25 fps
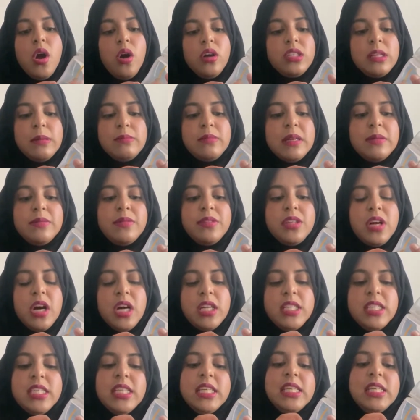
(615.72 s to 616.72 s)
sometimes
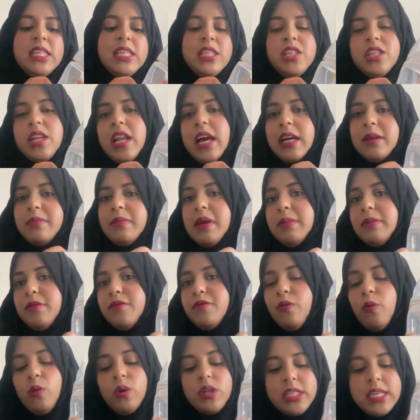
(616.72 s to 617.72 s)
30 to like maybe
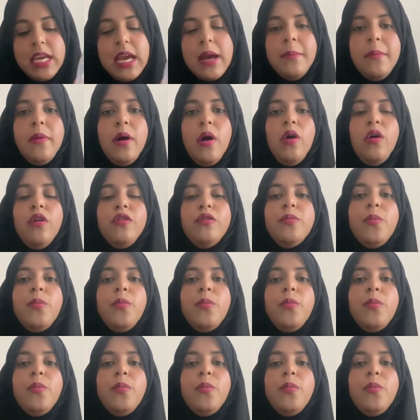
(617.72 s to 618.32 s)
40 ml